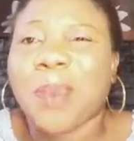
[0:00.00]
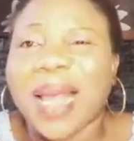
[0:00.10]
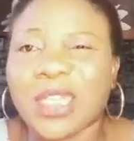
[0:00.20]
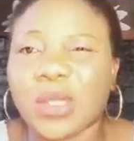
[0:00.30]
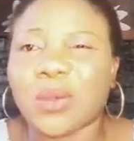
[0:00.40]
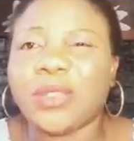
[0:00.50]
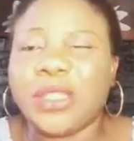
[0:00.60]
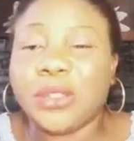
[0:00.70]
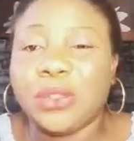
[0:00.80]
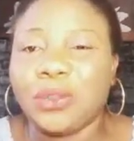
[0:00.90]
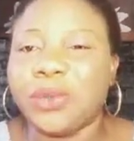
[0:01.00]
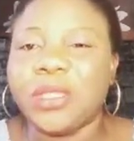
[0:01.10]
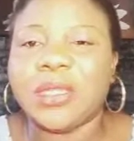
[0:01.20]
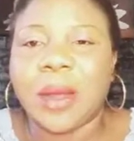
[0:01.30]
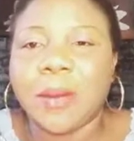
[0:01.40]
passion in
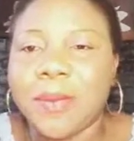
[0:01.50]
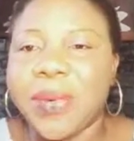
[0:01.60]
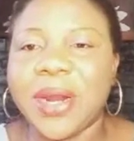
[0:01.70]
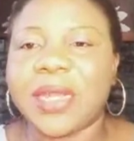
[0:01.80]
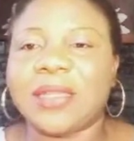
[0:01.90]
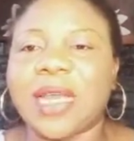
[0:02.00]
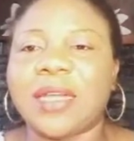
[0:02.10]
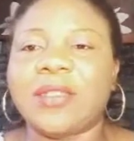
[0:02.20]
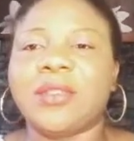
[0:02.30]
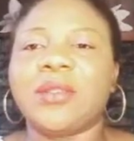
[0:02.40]
doing, bring it out.